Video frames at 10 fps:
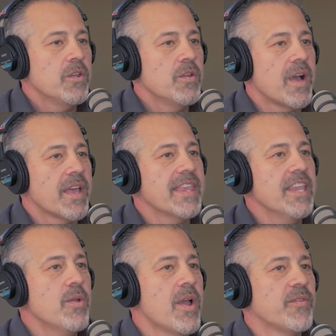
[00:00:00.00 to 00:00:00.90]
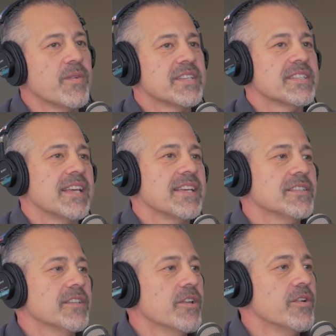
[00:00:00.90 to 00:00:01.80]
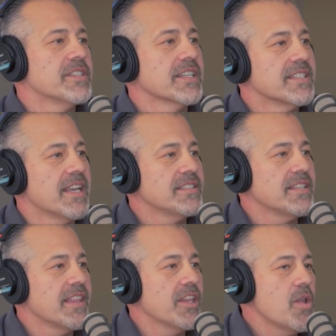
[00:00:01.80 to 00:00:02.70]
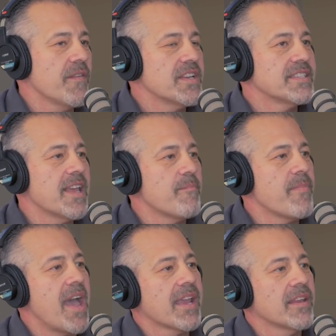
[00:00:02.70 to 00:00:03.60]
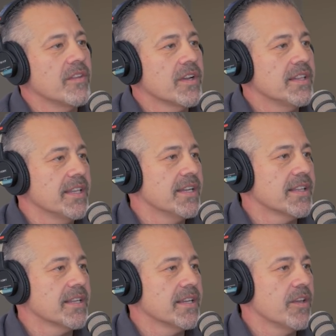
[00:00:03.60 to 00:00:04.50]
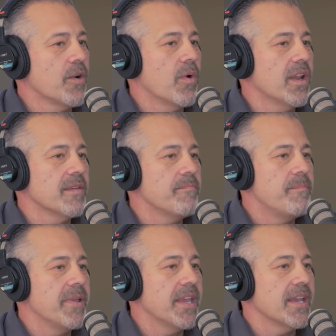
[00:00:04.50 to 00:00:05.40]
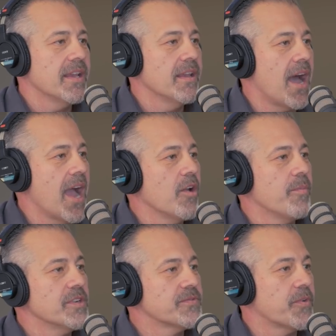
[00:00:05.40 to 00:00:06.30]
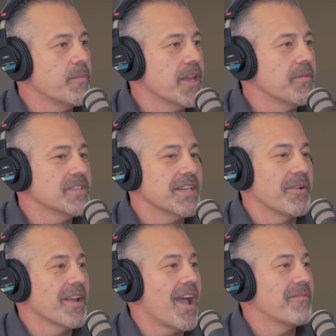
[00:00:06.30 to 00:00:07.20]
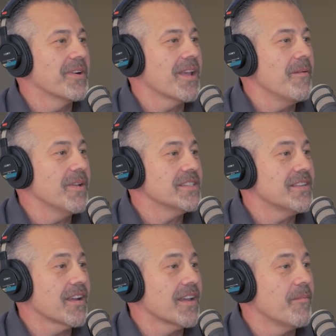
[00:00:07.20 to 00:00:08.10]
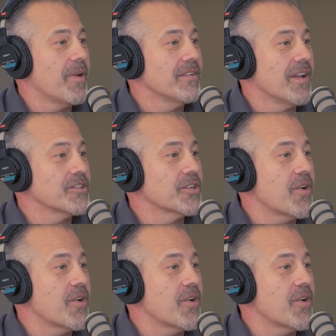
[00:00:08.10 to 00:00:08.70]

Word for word: you know, I think you have to assess your success. I think you have to step back and look clinically. You know, one of the big eye openers for me was hearing Ivor Cummins talking about Dr.